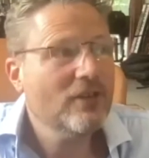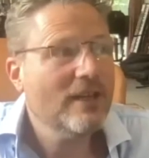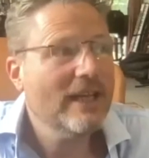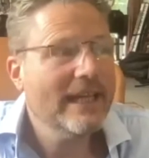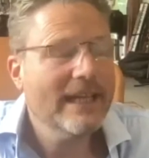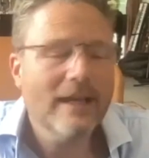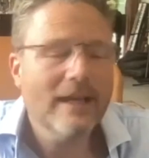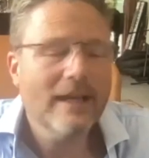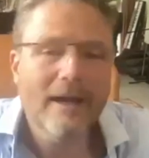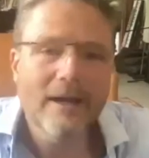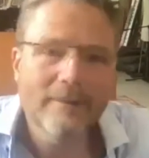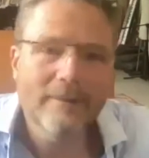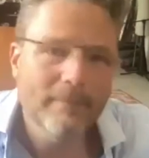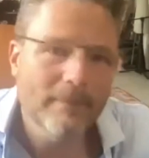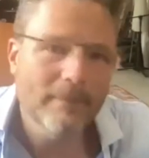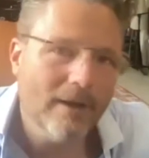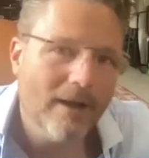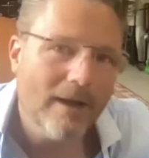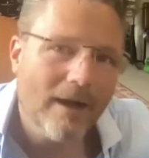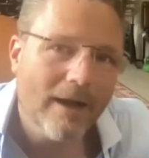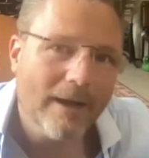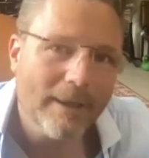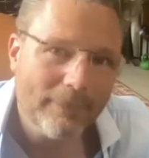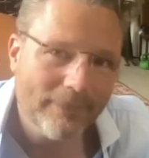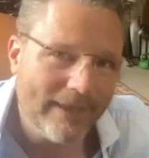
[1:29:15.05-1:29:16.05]
um, I
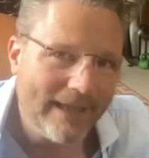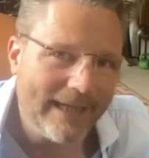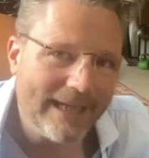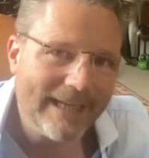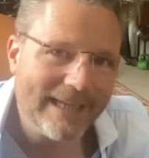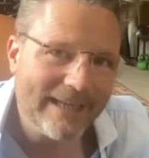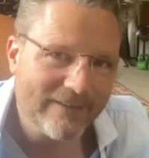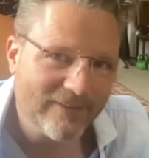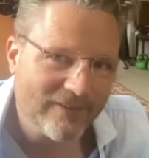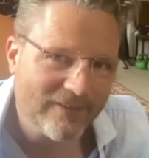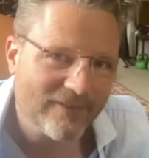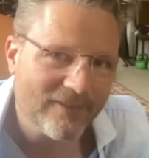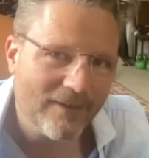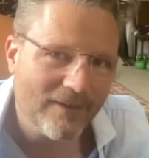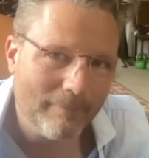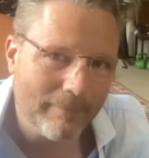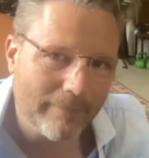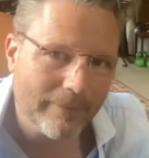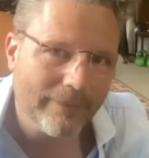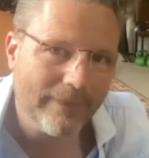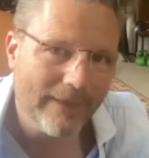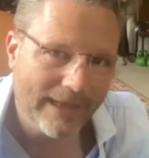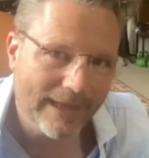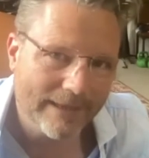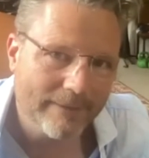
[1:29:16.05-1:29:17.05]
think it's
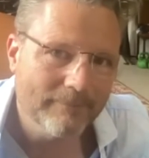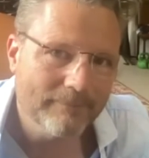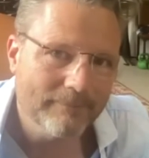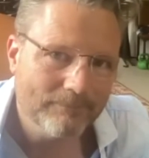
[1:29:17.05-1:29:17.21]
something